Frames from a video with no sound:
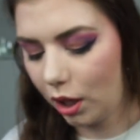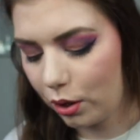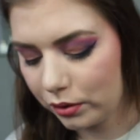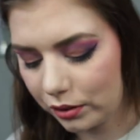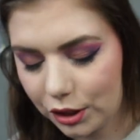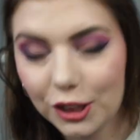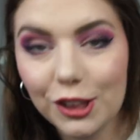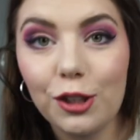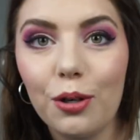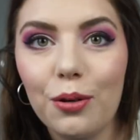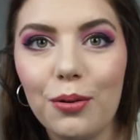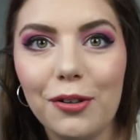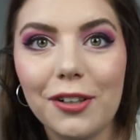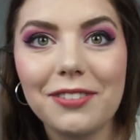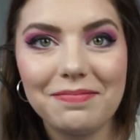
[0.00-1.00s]
orangey
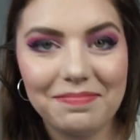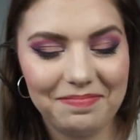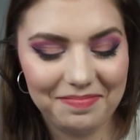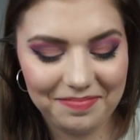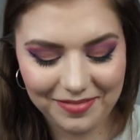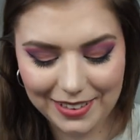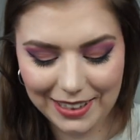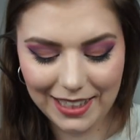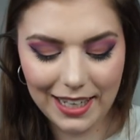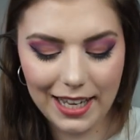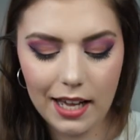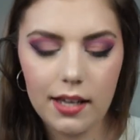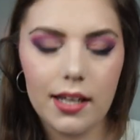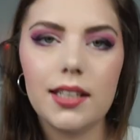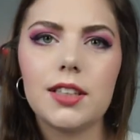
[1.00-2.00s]
gold.
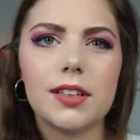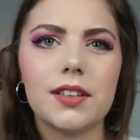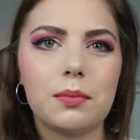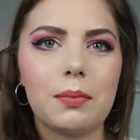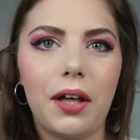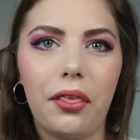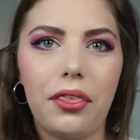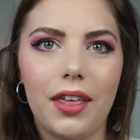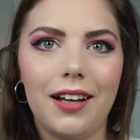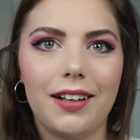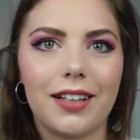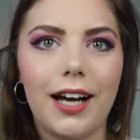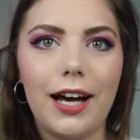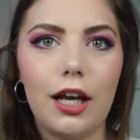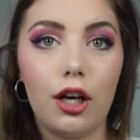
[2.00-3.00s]
It is my
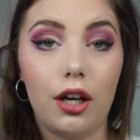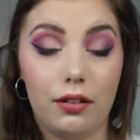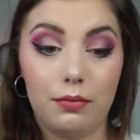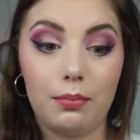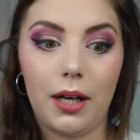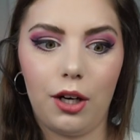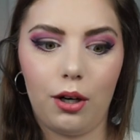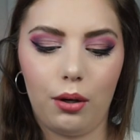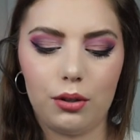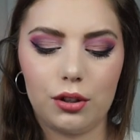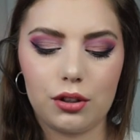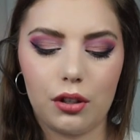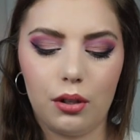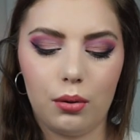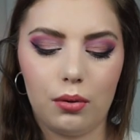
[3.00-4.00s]
thing. I love my
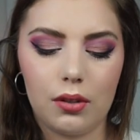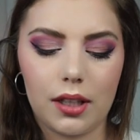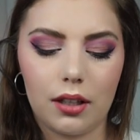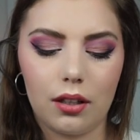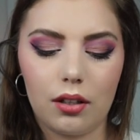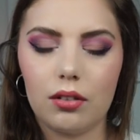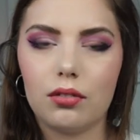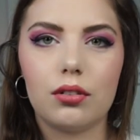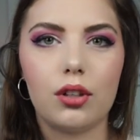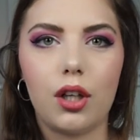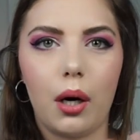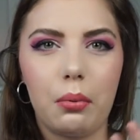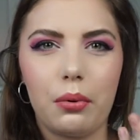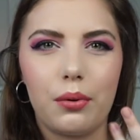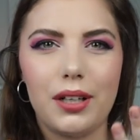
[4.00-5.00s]
orange gold and
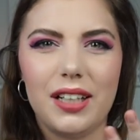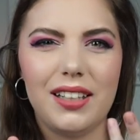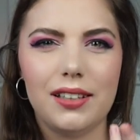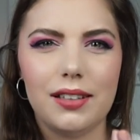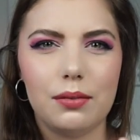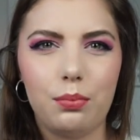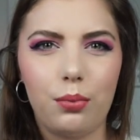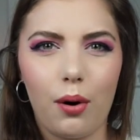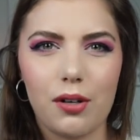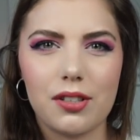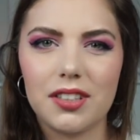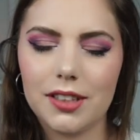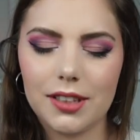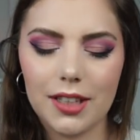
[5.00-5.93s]
coppery bronzy